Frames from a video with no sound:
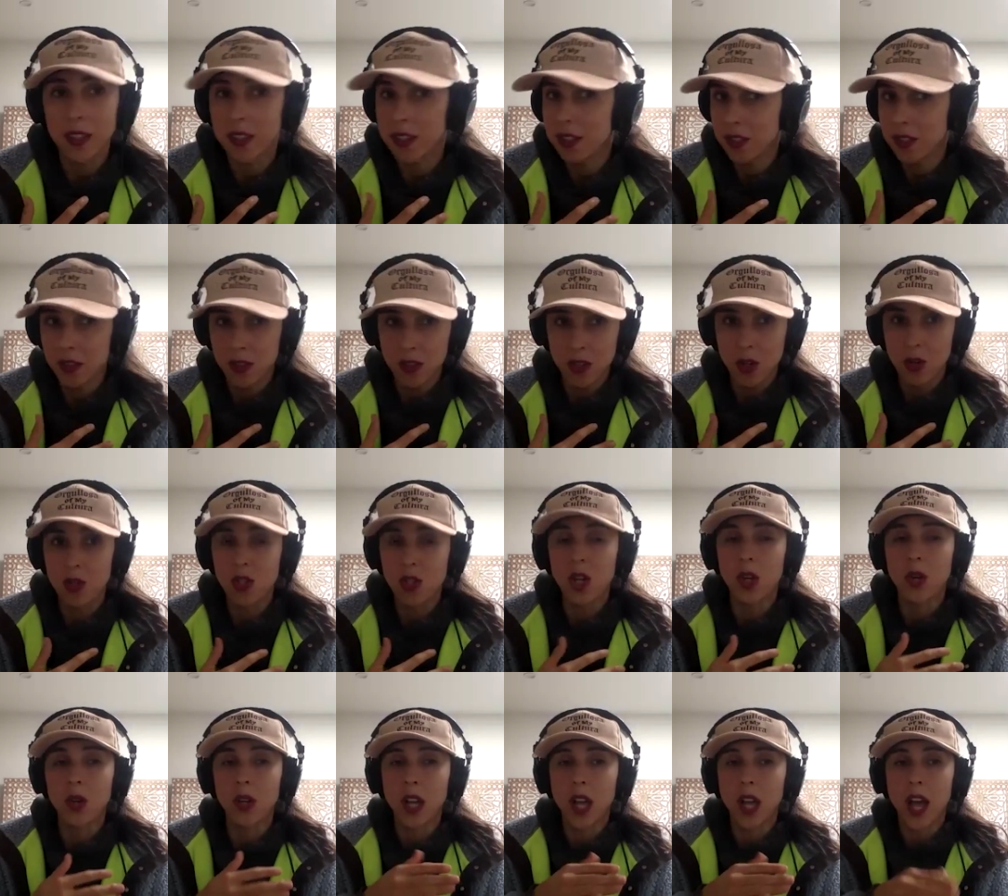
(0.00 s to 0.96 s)
This is no
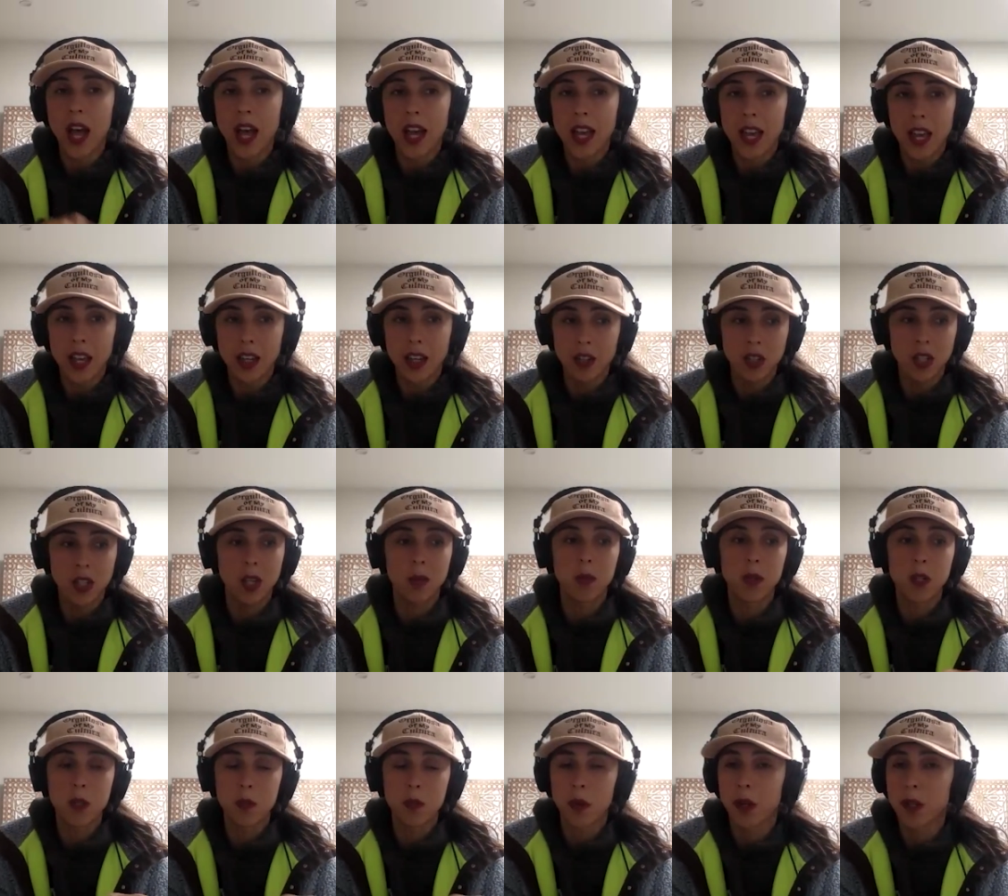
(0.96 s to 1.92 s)
joke. I actually am
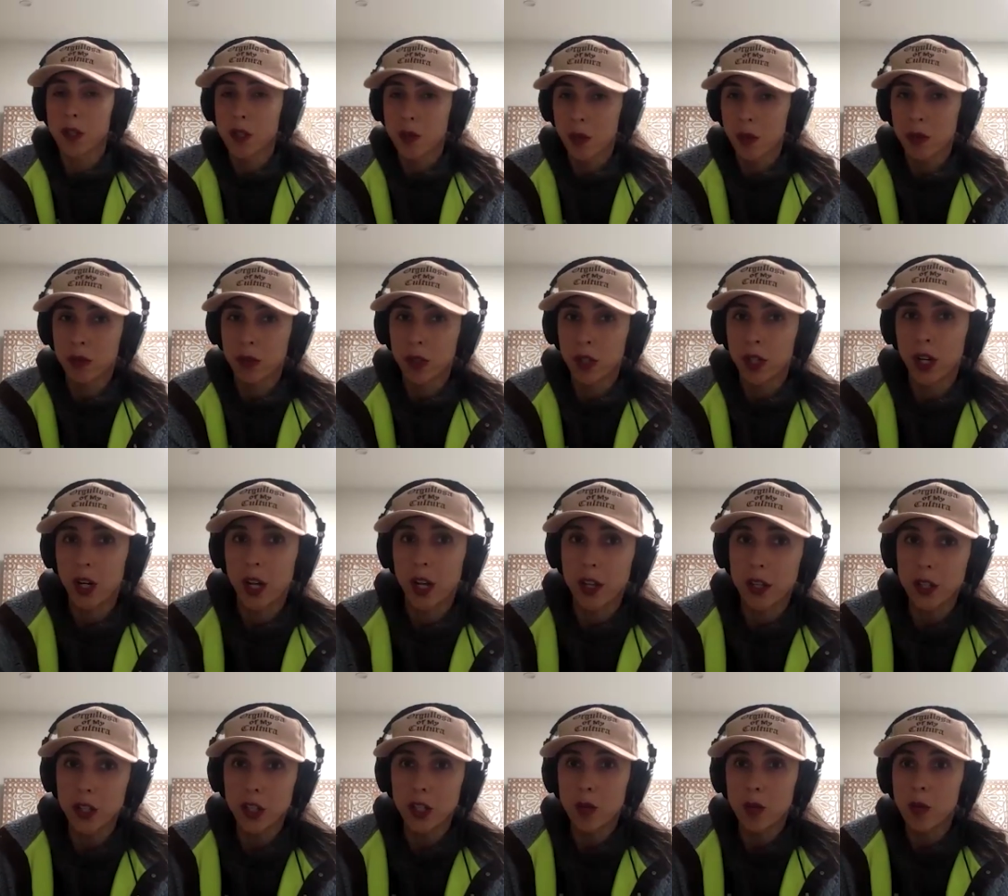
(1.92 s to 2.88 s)
responsible for
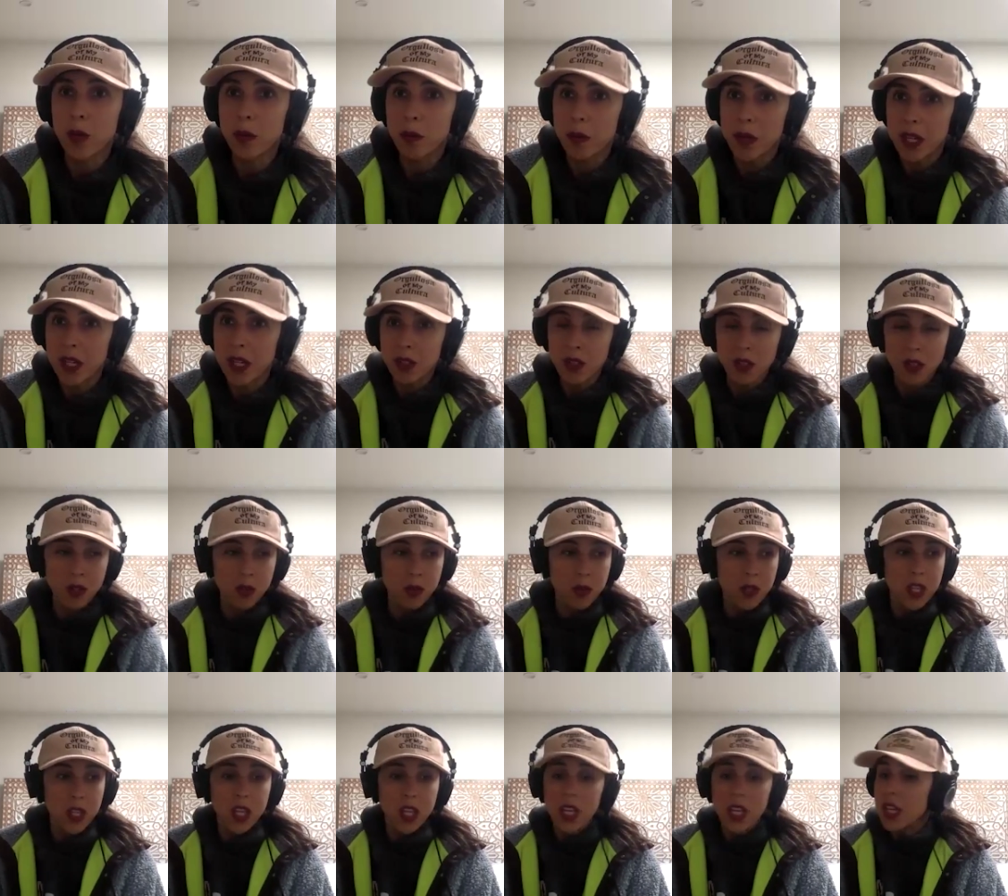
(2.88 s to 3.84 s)
other human beings who
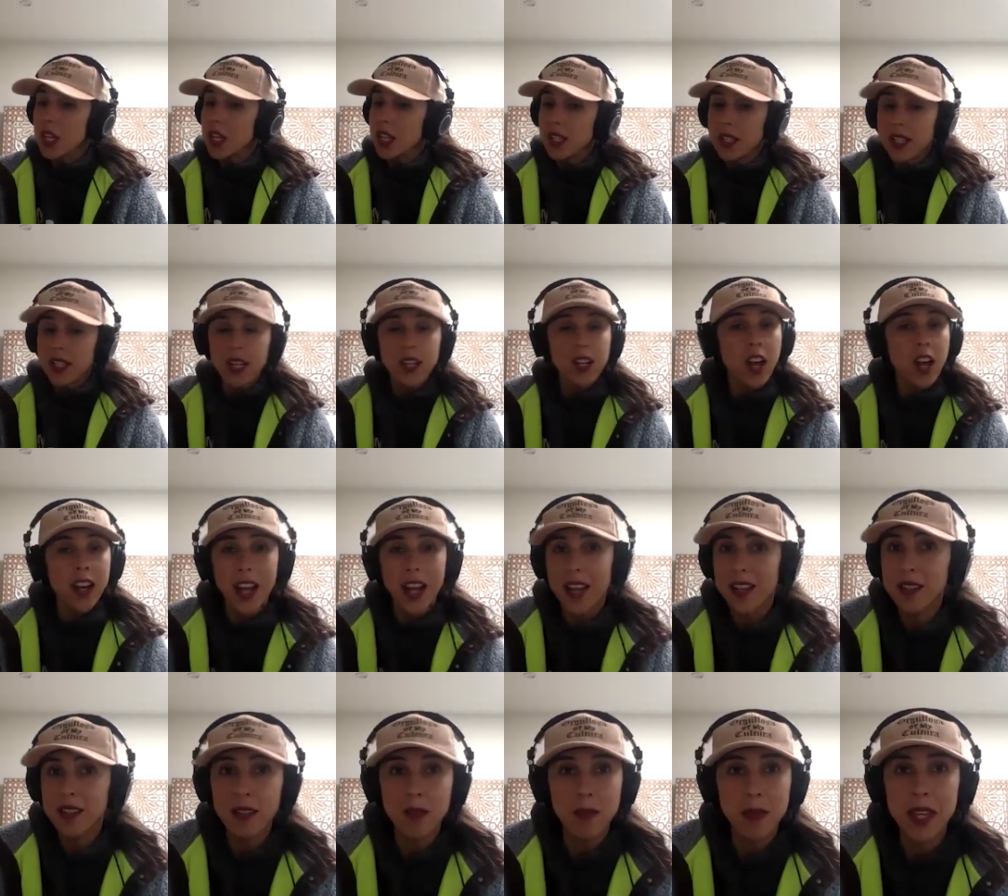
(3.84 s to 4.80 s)
did not
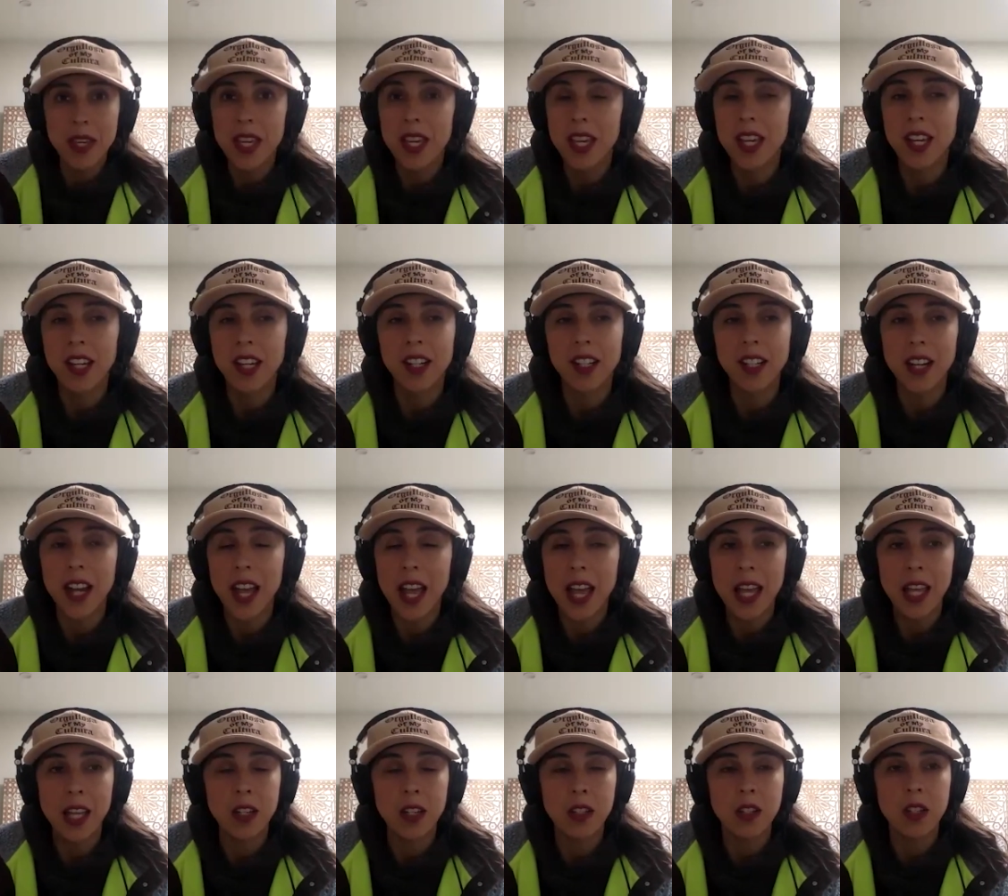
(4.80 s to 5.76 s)
ask to be here.
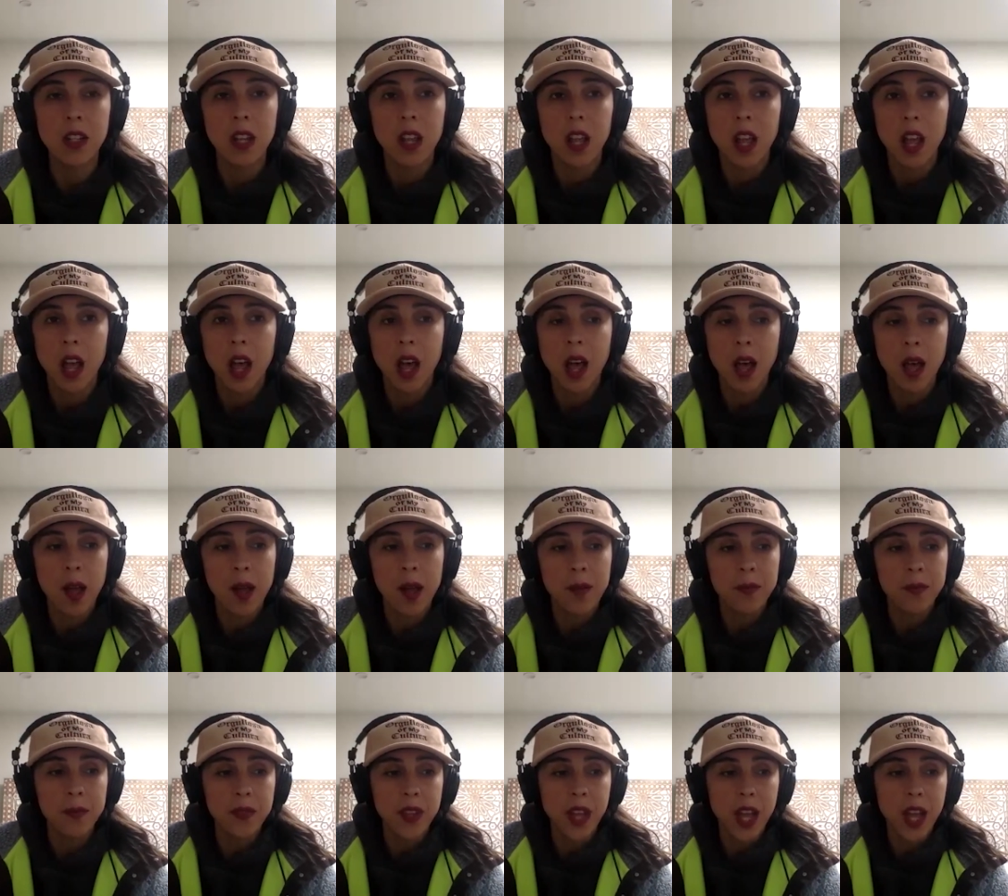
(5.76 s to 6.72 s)
And
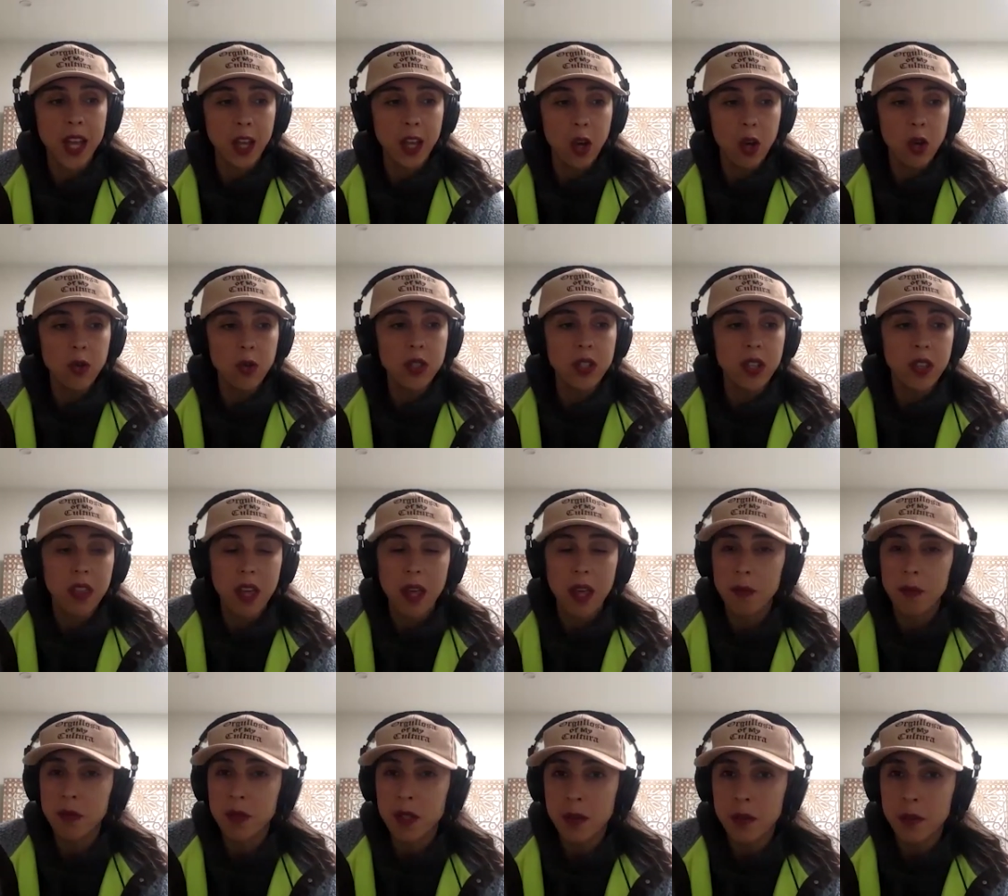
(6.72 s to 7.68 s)
I owe to
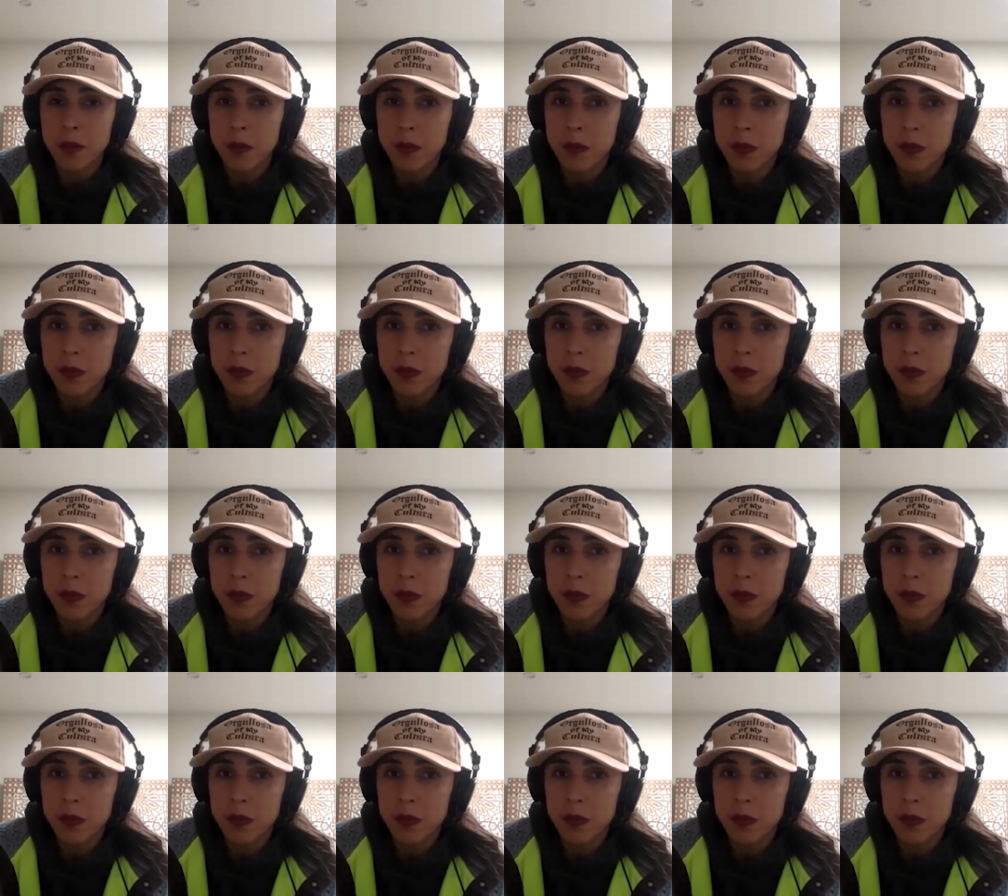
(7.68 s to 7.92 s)
them to,